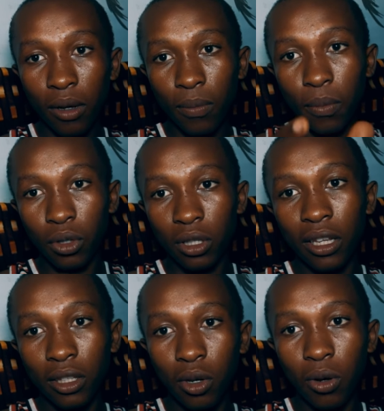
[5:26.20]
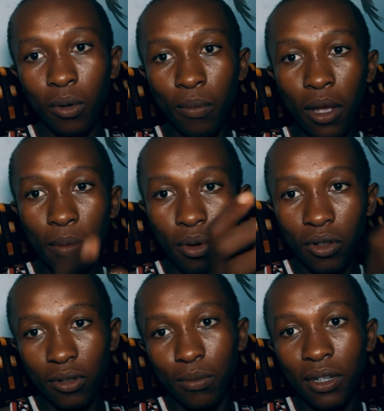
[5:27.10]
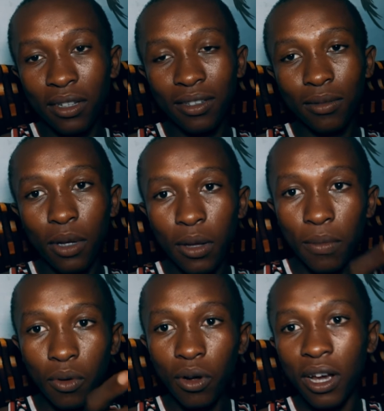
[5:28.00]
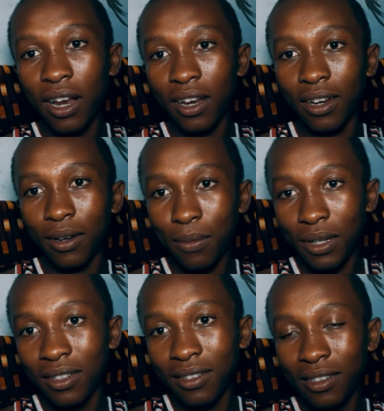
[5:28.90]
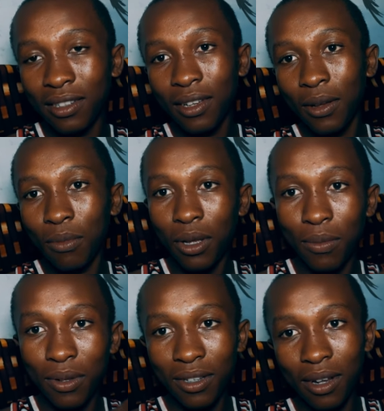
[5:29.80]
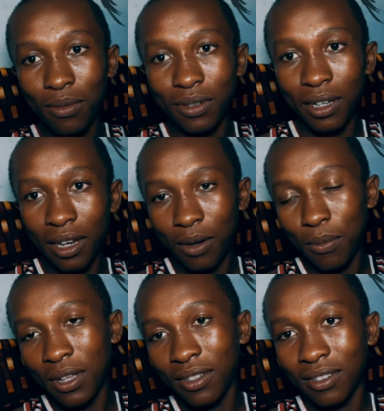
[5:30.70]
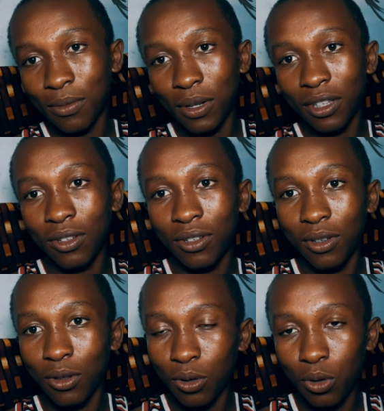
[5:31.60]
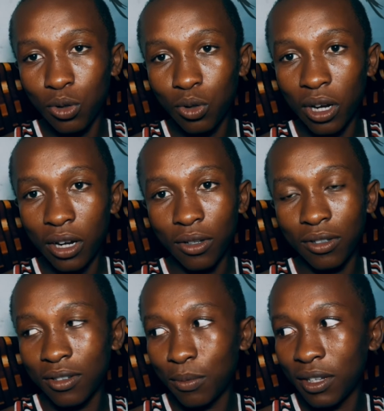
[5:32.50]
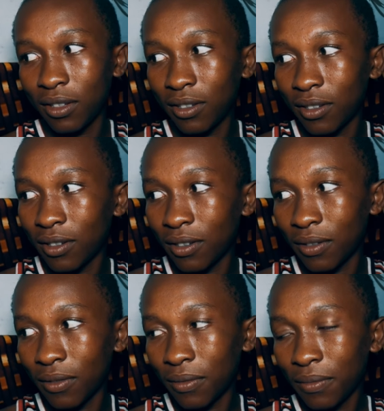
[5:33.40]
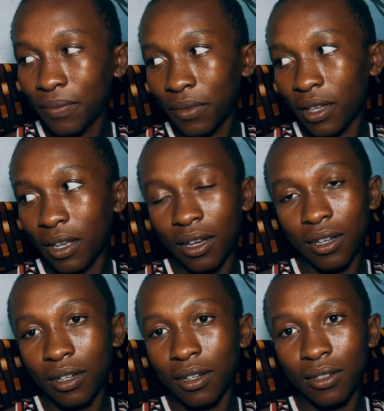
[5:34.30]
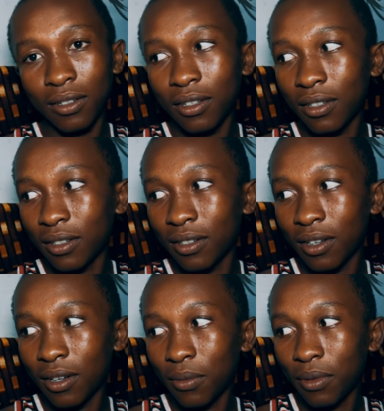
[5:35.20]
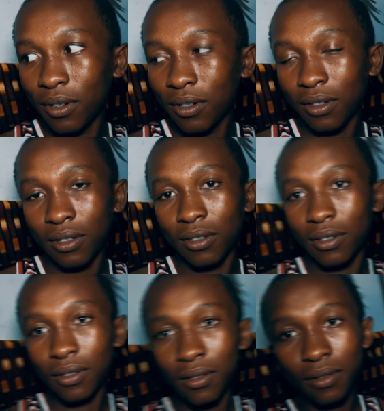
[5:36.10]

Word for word: potato maybe with beans maybe ugali and beans maybe something and beans, but you usually use beans. Change the carbohydrate, yeah? the Carbohydrate, always